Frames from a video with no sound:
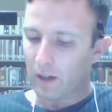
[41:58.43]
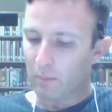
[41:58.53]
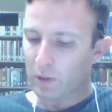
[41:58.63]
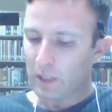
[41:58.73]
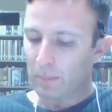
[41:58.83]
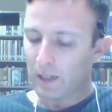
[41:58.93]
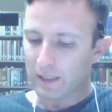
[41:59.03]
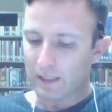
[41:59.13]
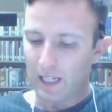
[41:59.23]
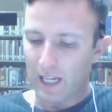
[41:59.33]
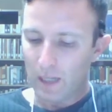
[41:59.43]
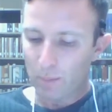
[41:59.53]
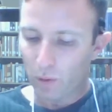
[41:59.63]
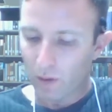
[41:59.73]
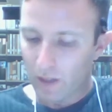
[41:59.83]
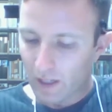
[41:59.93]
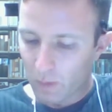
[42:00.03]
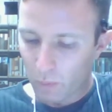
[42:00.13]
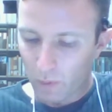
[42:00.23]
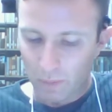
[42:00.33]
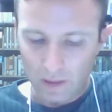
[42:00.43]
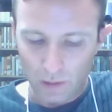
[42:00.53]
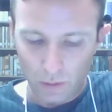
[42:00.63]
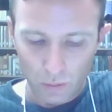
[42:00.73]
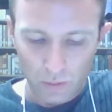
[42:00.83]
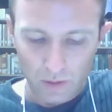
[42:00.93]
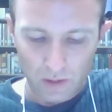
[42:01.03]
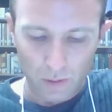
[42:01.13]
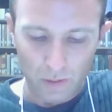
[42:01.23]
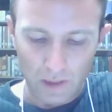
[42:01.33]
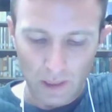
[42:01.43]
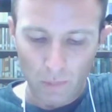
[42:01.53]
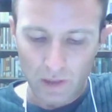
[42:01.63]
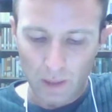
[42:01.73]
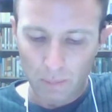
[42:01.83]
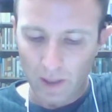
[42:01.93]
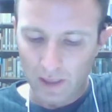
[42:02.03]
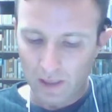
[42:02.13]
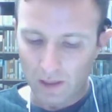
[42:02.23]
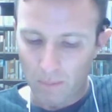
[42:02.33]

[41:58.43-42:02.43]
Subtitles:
multiplex table and will be used to demultiplex the